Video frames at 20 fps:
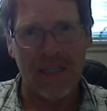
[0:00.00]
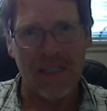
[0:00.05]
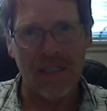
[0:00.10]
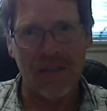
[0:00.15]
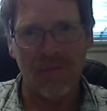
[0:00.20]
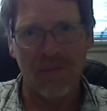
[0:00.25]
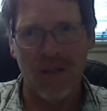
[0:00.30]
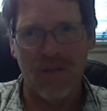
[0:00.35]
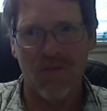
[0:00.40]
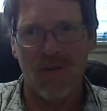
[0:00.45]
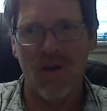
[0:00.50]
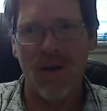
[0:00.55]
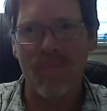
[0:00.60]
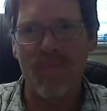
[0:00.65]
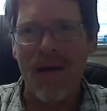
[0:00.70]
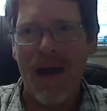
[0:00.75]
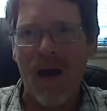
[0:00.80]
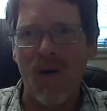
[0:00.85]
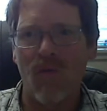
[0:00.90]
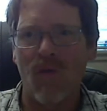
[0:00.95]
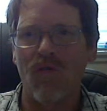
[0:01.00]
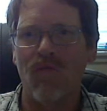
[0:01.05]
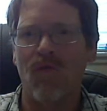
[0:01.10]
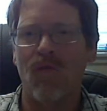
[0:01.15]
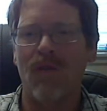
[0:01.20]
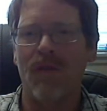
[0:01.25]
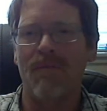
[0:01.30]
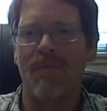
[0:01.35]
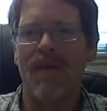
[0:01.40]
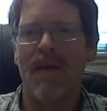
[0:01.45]
It's something very
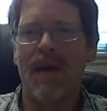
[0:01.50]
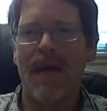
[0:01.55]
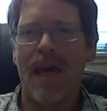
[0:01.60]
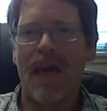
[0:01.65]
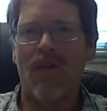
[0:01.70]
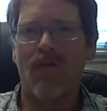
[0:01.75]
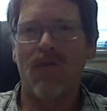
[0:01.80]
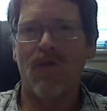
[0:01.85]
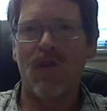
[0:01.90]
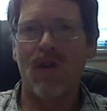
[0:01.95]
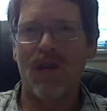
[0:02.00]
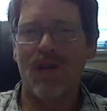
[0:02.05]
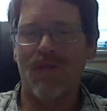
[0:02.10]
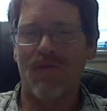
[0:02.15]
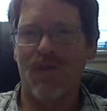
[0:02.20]
powerful and very,